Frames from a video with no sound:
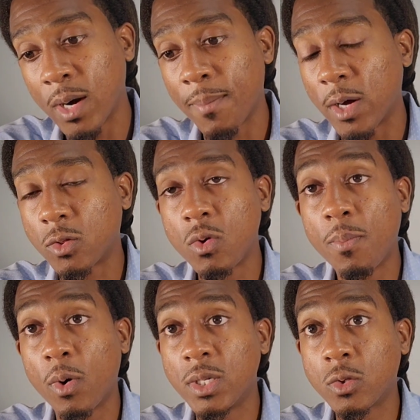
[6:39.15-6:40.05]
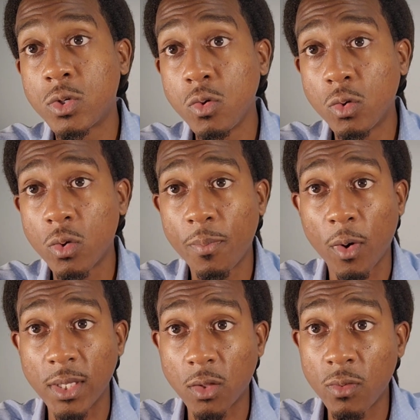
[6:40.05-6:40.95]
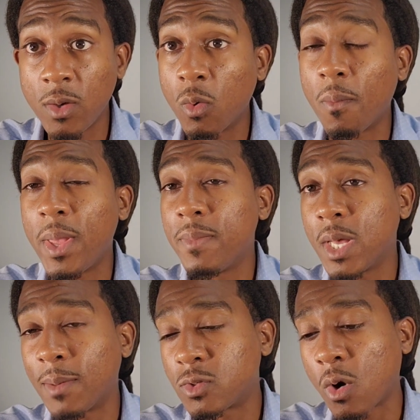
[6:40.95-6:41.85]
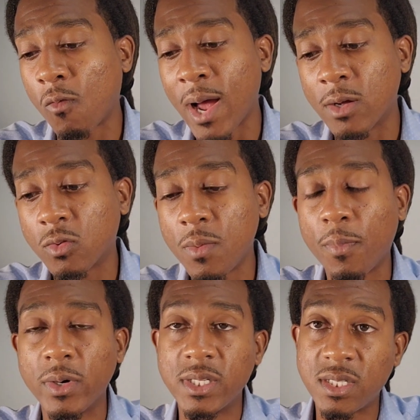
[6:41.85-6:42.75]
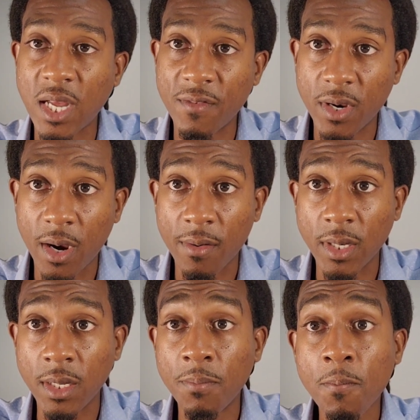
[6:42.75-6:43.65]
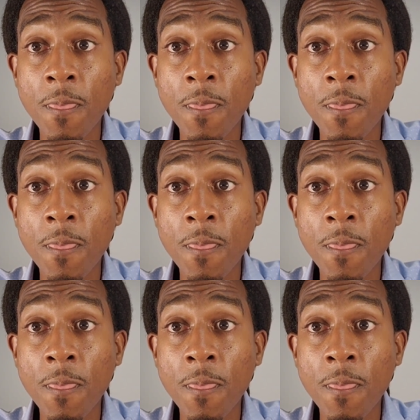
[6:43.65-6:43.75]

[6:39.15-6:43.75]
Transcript: at about 3.2, 3.3, we're maybe up to around 3.7 currently,